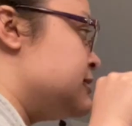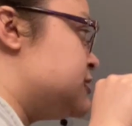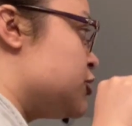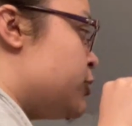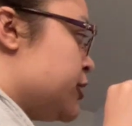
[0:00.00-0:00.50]
a
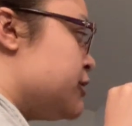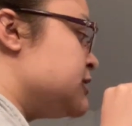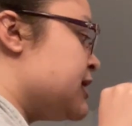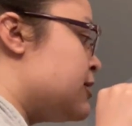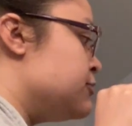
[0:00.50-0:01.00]
quick
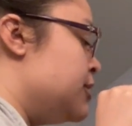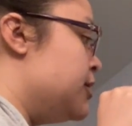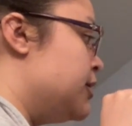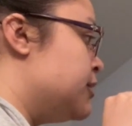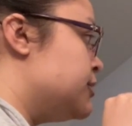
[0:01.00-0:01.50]
rundown.
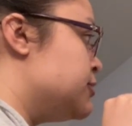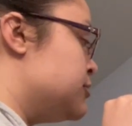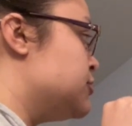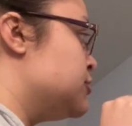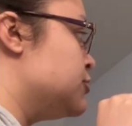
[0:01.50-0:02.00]

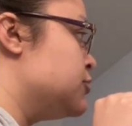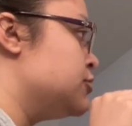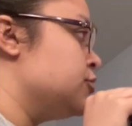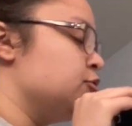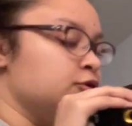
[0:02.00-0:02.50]

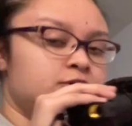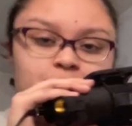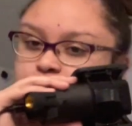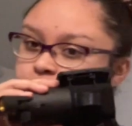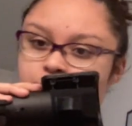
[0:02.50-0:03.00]
Just
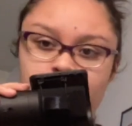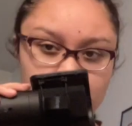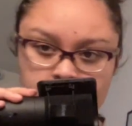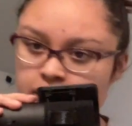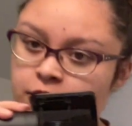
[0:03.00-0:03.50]

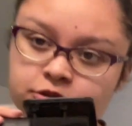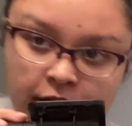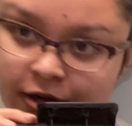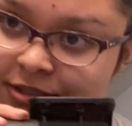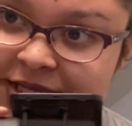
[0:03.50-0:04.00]
dirty little
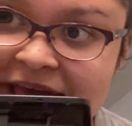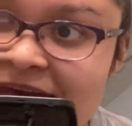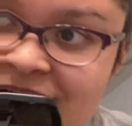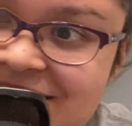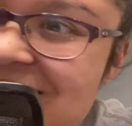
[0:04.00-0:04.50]
notes. Okay,
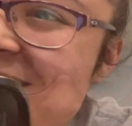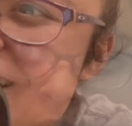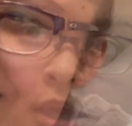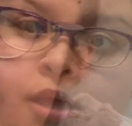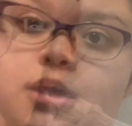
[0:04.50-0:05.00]
on to the
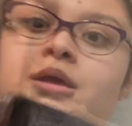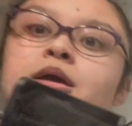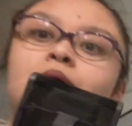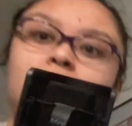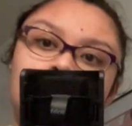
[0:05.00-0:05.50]
next.
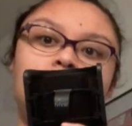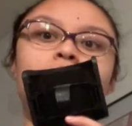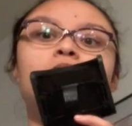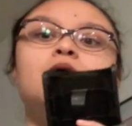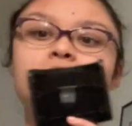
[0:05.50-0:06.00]

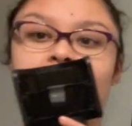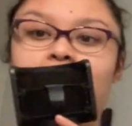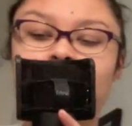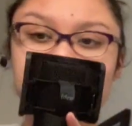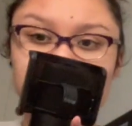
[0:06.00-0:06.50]
Okay,
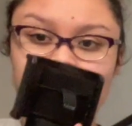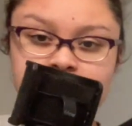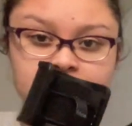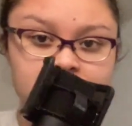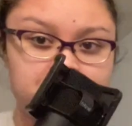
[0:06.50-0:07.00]
so let's
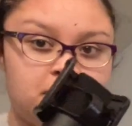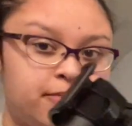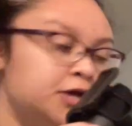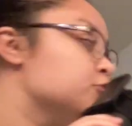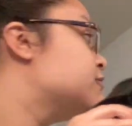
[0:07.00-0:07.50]
talk about mitral